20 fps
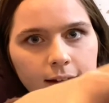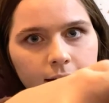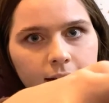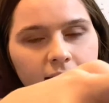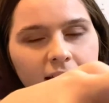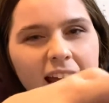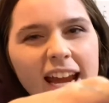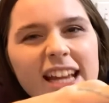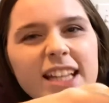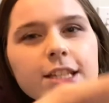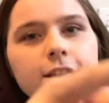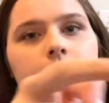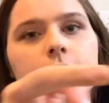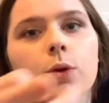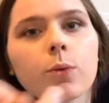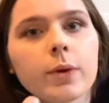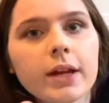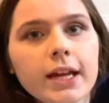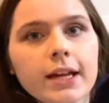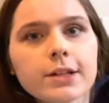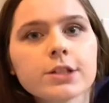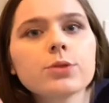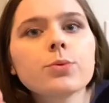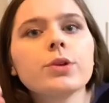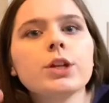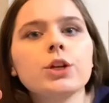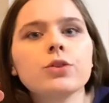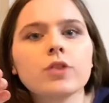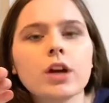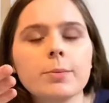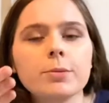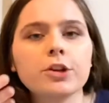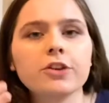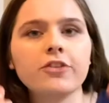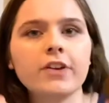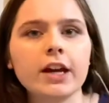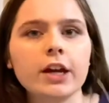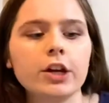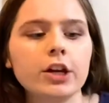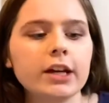It squeaks when you rub your
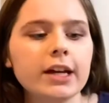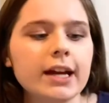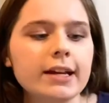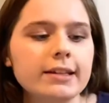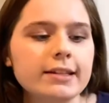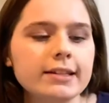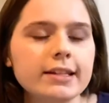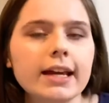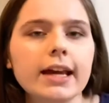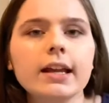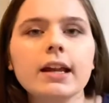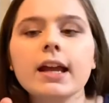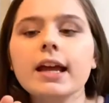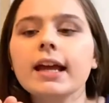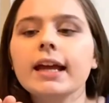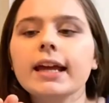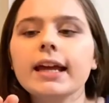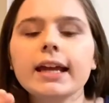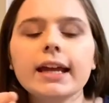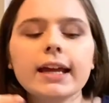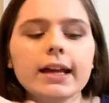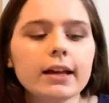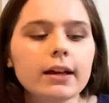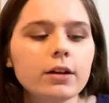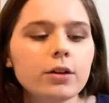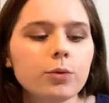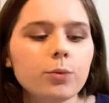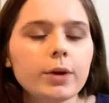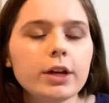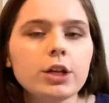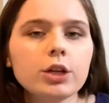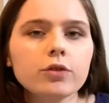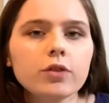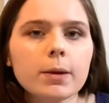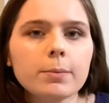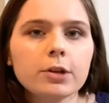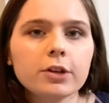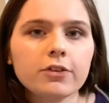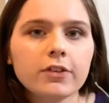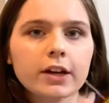finger against it. And when you rub
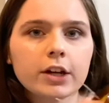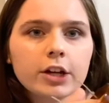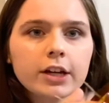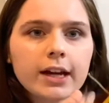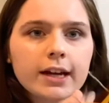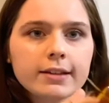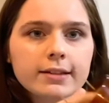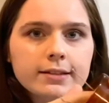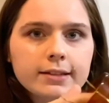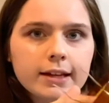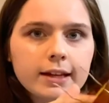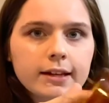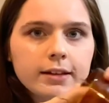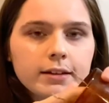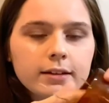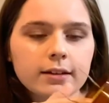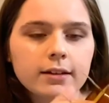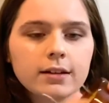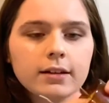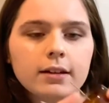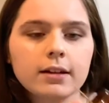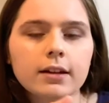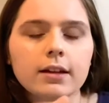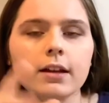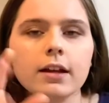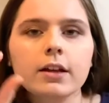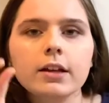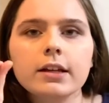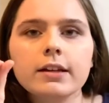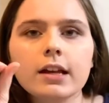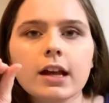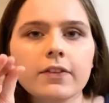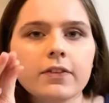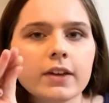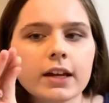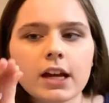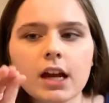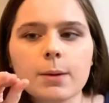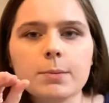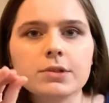your finger against it,
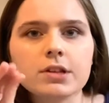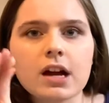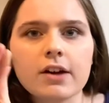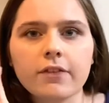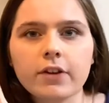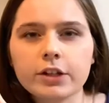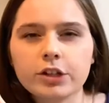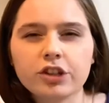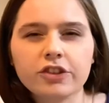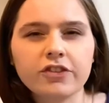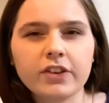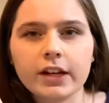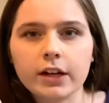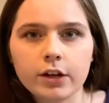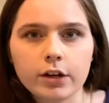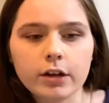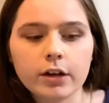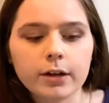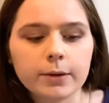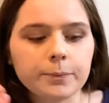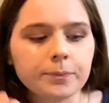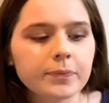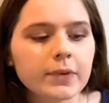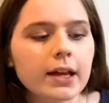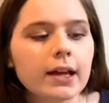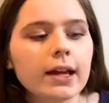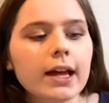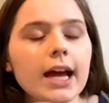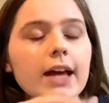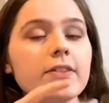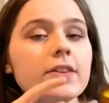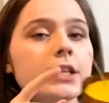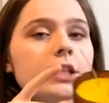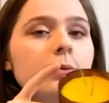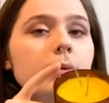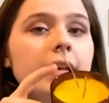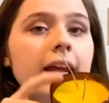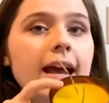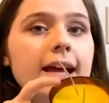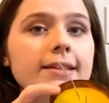nothing comes off on your finger. And this
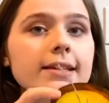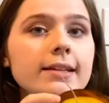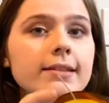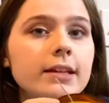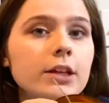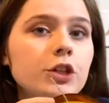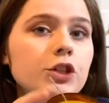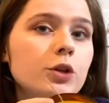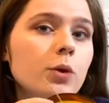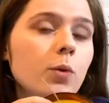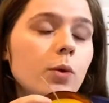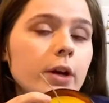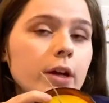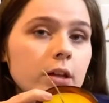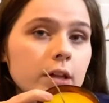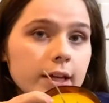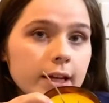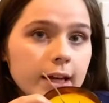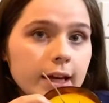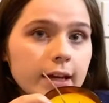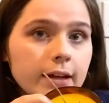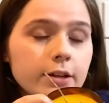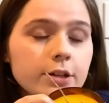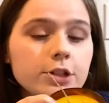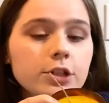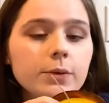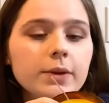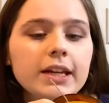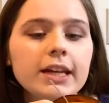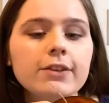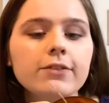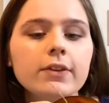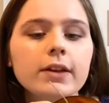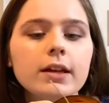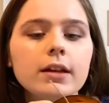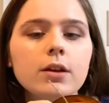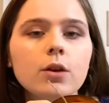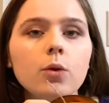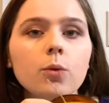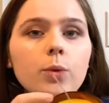one has essential oil in it. So
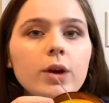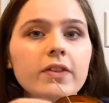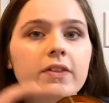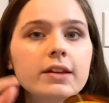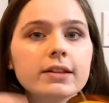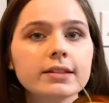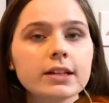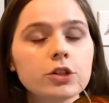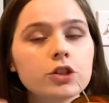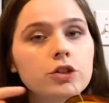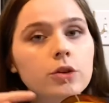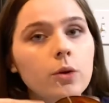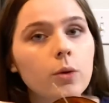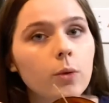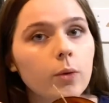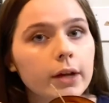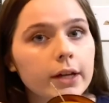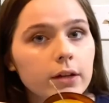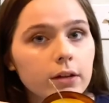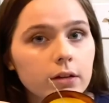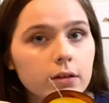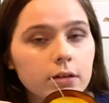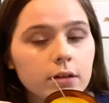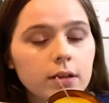even with essential oil,